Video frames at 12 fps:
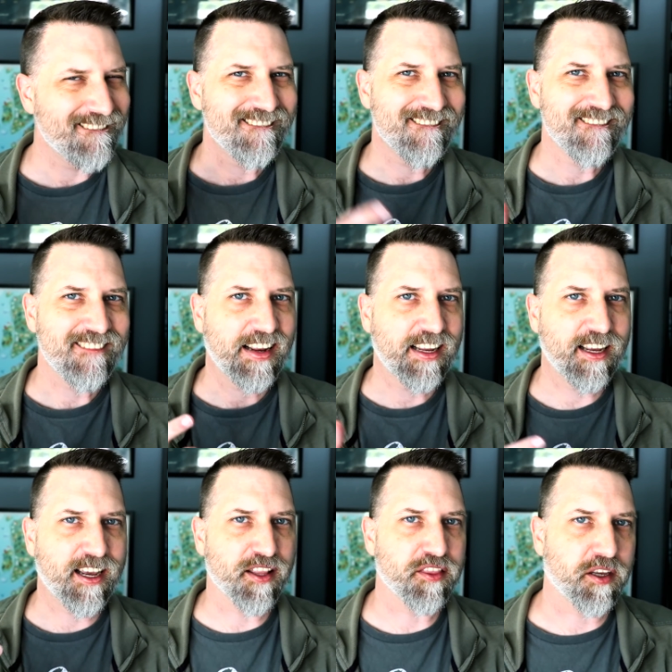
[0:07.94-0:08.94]
about our
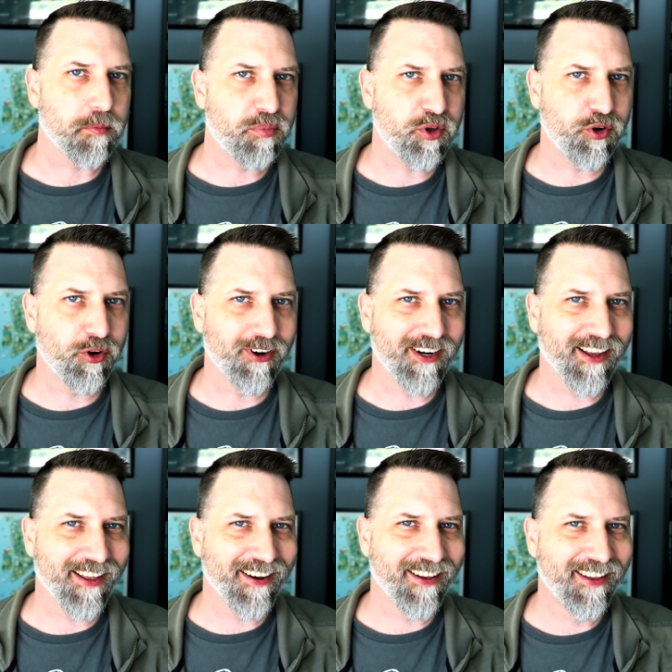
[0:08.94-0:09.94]
products. Got the computer
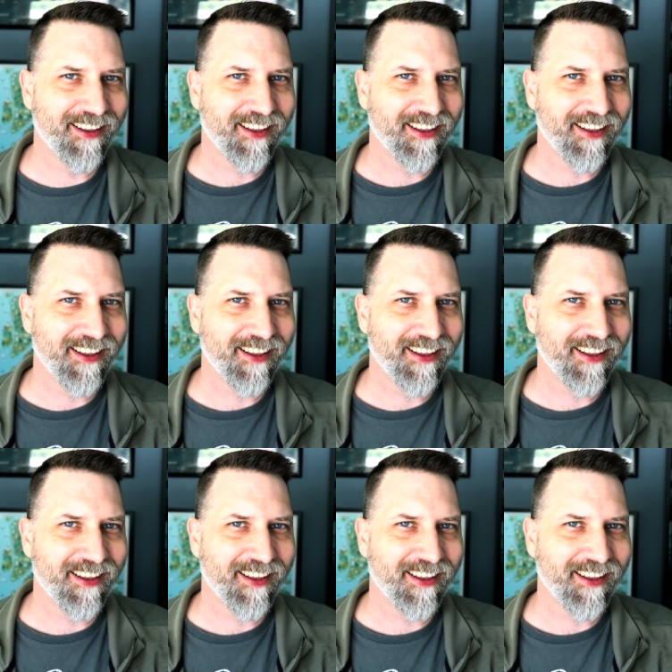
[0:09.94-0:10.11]
again.